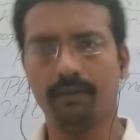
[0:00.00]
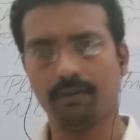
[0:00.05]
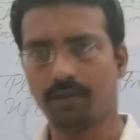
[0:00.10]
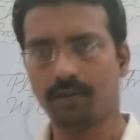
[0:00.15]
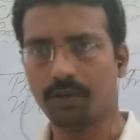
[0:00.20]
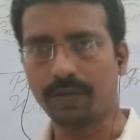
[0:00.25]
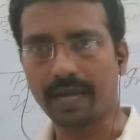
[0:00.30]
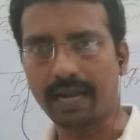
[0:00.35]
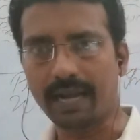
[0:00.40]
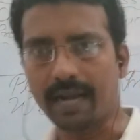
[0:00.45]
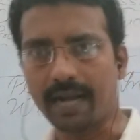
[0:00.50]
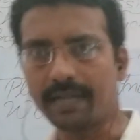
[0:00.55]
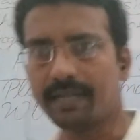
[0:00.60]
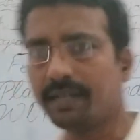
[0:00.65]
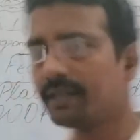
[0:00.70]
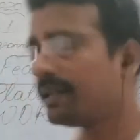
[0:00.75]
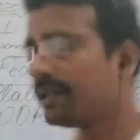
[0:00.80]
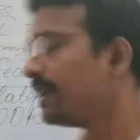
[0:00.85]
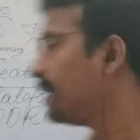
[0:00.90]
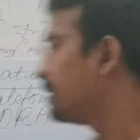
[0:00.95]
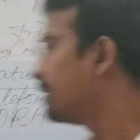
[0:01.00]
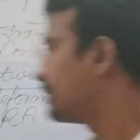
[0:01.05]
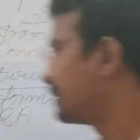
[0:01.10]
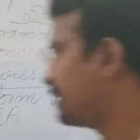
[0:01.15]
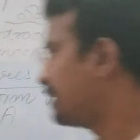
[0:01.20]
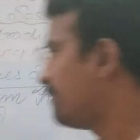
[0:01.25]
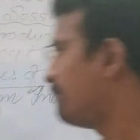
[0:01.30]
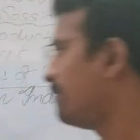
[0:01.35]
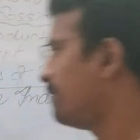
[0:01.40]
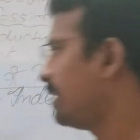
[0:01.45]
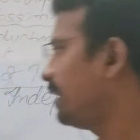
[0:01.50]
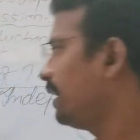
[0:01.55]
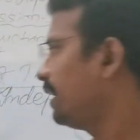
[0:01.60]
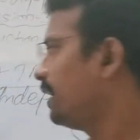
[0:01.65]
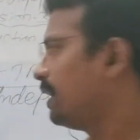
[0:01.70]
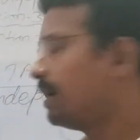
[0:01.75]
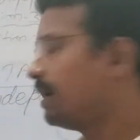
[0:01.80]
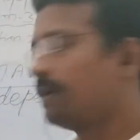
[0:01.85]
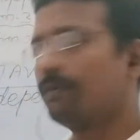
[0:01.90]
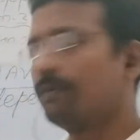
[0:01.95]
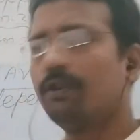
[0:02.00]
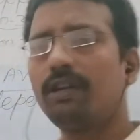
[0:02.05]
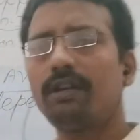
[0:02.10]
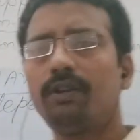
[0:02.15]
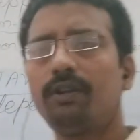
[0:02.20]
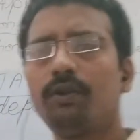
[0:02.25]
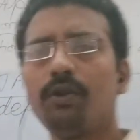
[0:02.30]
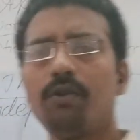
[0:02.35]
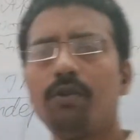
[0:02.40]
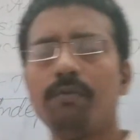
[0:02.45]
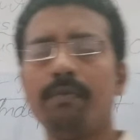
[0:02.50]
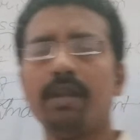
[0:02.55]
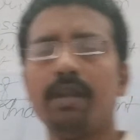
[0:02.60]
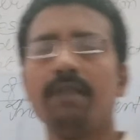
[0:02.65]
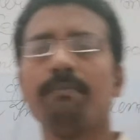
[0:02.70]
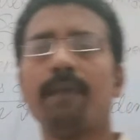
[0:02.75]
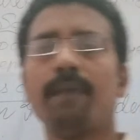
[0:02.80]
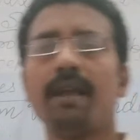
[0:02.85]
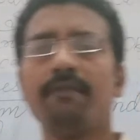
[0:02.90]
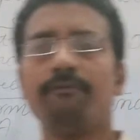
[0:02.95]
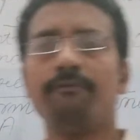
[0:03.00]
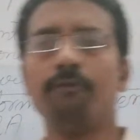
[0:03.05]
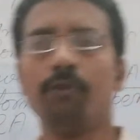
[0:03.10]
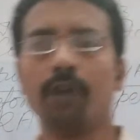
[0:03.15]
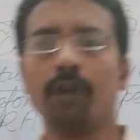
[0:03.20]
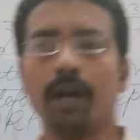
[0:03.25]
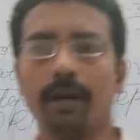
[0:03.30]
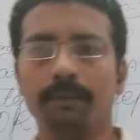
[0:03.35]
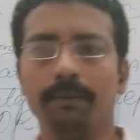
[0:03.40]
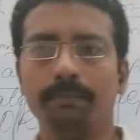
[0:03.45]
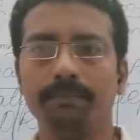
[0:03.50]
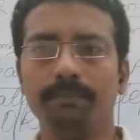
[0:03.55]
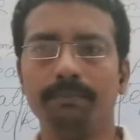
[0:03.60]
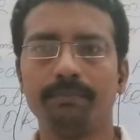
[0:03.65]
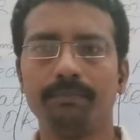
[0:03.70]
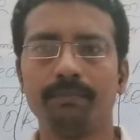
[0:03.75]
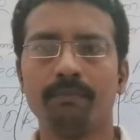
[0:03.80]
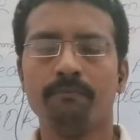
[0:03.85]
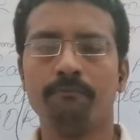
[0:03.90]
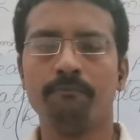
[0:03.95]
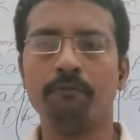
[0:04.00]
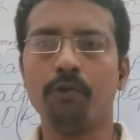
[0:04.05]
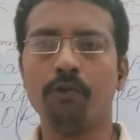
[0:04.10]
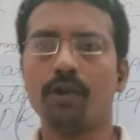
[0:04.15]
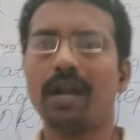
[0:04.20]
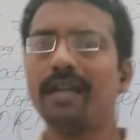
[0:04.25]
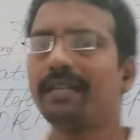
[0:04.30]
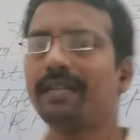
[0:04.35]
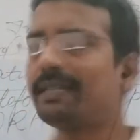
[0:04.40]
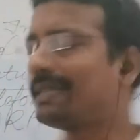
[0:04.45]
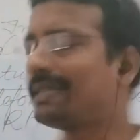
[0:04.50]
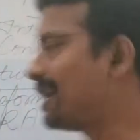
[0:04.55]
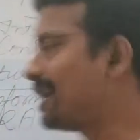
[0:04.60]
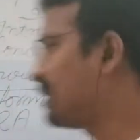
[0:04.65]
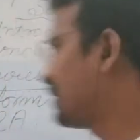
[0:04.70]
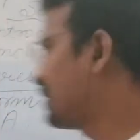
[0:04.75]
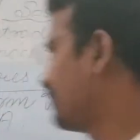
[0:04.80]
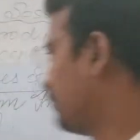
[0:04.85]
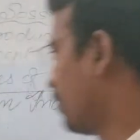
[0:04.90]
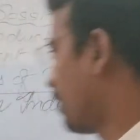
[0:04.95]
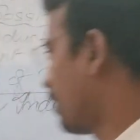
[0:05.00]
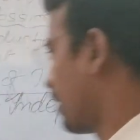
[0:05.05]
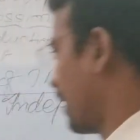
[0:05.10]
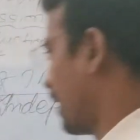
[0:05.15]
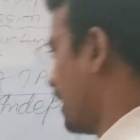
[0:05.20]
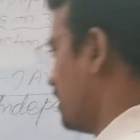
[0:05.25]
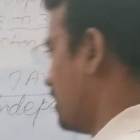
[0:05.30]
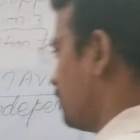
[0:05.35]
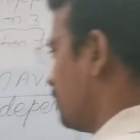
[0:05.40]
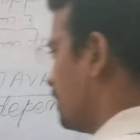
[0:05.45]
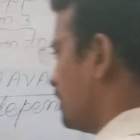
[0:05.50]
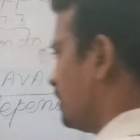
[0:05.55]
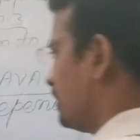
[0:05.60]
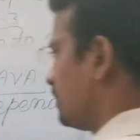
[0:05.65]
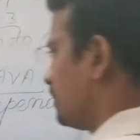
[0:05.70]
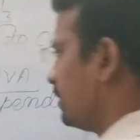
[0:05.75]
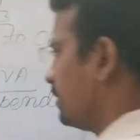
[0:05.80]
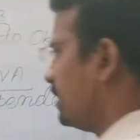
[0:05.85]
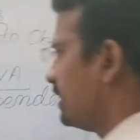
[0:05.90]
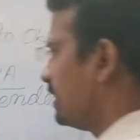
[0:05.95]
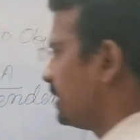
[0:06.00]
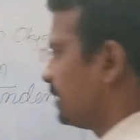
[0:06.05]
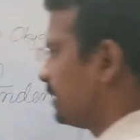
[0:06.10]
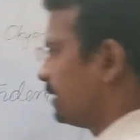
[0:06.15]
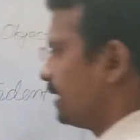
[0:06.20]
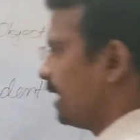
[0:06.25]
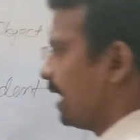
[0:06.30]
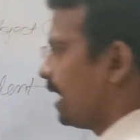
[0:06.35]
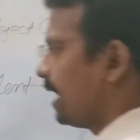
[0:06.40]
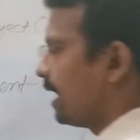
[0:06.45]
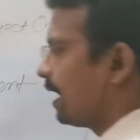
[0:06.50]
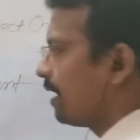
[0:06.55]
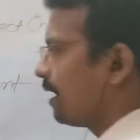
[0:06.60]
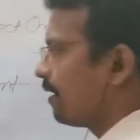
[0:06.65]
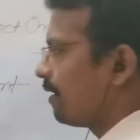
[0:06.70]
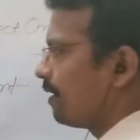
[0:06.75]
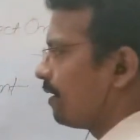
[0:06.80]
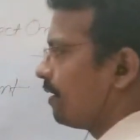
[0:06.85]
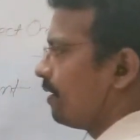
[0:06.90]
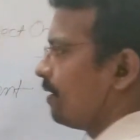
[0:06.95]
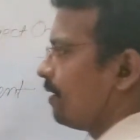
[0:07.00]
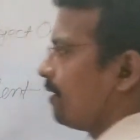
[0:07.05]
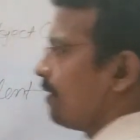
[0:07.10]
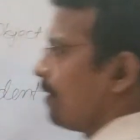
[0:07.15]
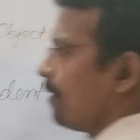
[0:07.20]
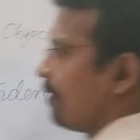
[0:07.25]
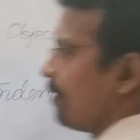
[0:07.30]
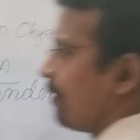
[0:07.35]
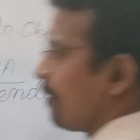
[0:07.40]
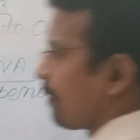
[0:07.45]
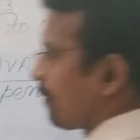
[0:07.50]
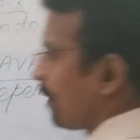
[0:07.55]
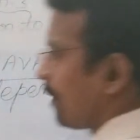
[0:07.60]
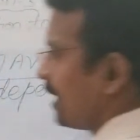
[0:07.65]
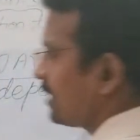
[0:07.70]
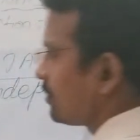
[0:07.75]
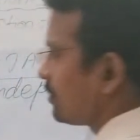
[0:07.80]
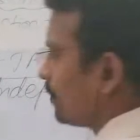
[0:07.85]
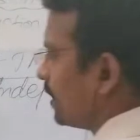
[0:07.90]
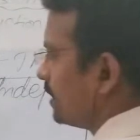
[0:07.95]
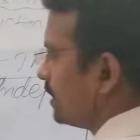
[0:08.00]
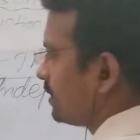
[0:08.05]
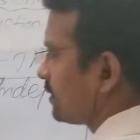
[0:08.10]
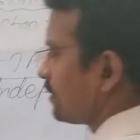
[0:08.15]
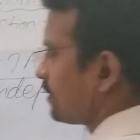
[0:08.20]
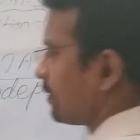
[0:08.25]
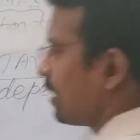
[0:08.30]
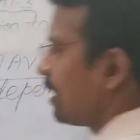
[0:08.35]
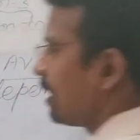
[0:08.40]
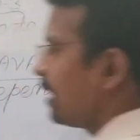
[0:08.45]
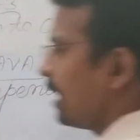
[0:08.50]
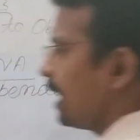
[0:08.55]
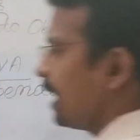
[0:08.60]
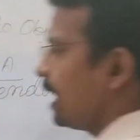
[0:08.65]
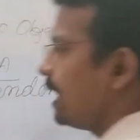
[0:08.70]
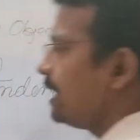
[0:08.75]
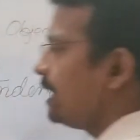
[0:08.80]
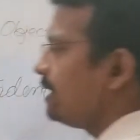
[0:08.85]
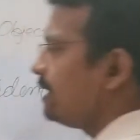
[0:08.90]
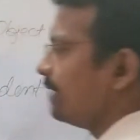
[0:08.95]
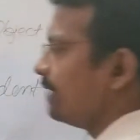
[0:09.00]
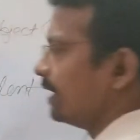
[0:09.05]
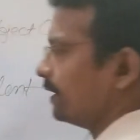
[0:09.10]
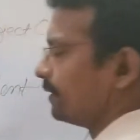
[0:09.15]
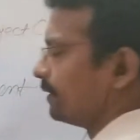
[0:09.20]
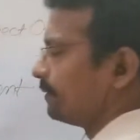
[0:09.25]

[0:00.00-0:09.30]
You can write here. Same way, what do you mean by Vora? Vora stands for write once, read. Write once, run anywhere.